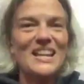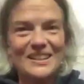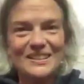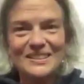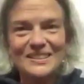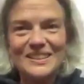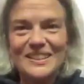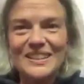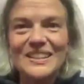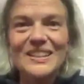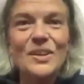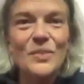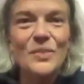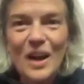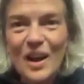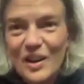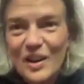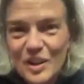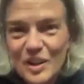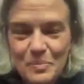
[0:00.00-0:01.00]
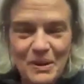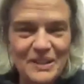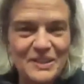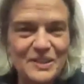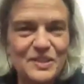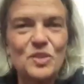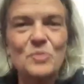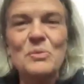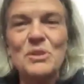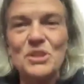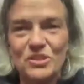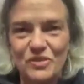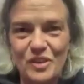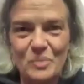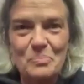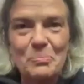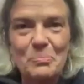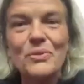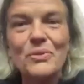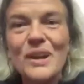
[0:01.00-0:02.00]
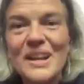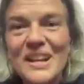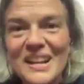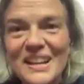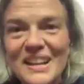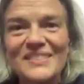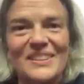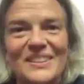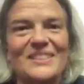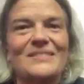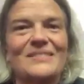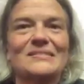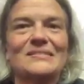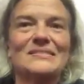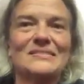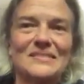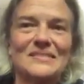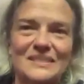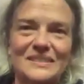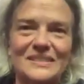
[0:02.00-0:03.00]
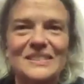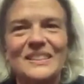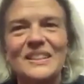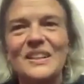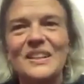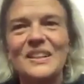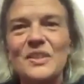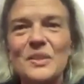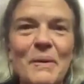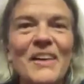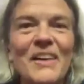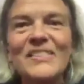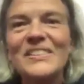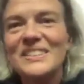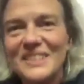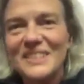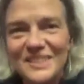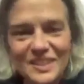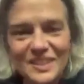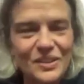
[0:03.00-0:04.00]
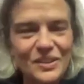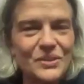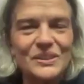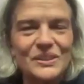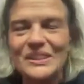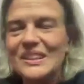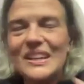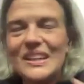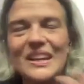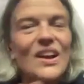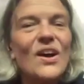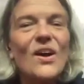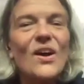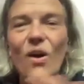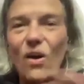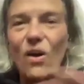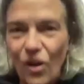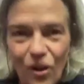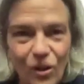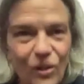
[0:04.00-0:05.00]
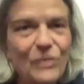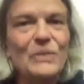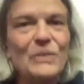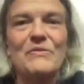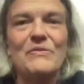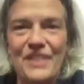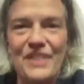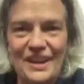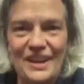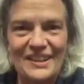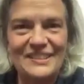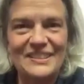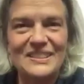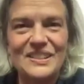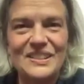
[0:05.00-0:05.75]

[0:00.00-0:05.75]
It occupies so much of our brain, the politics that go, like all of that.